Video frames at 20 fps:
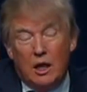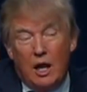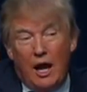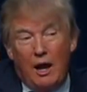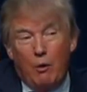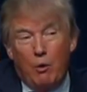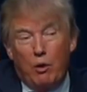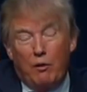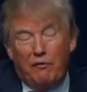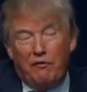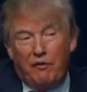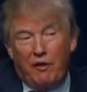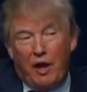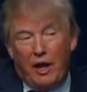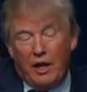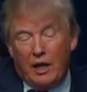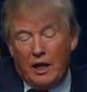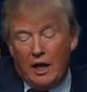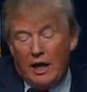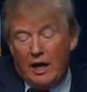I will
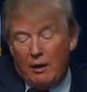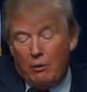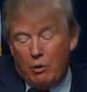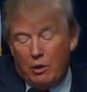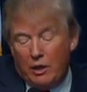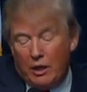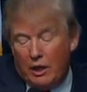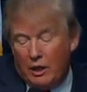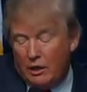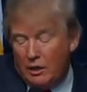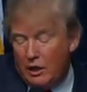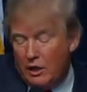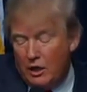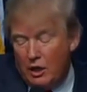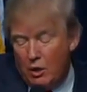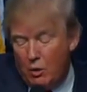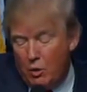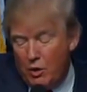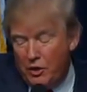fight, and I will get it done.